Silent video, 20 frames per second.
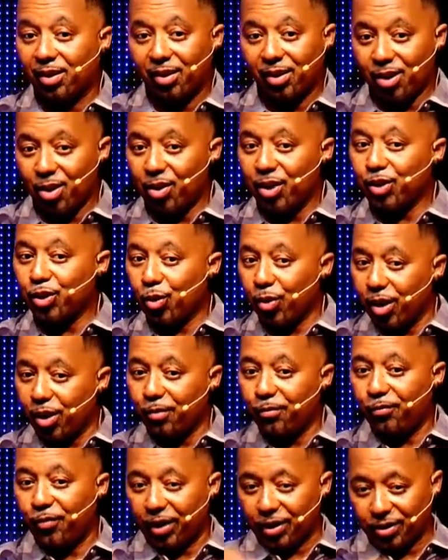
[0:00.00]
Now let's go ahead
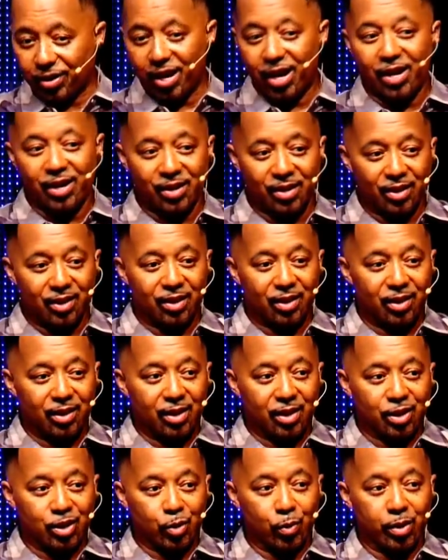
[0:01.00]
and fix that
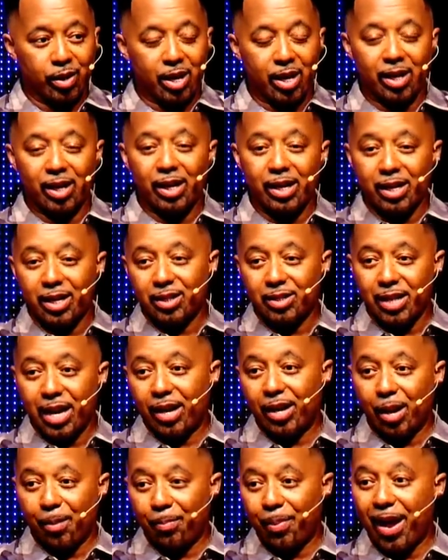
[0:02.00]
so it doesn't lead us
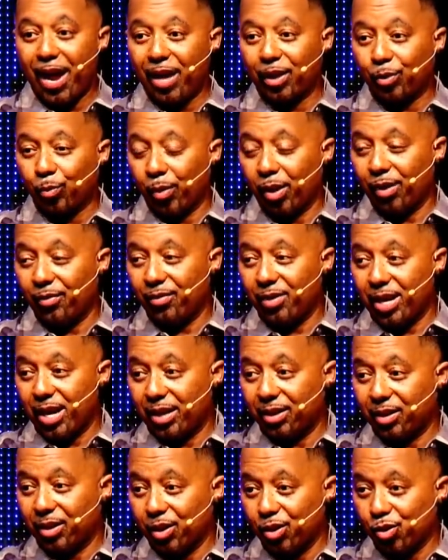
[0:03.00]
down that pathway of
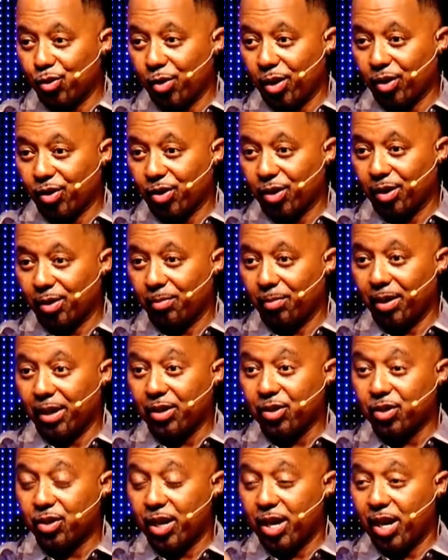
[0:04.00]
death and destruction, but
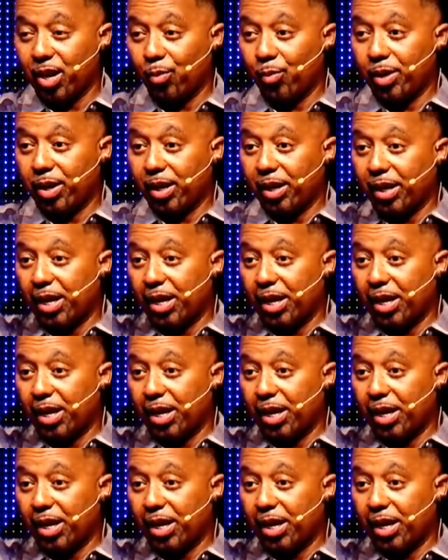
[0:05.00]
instead we can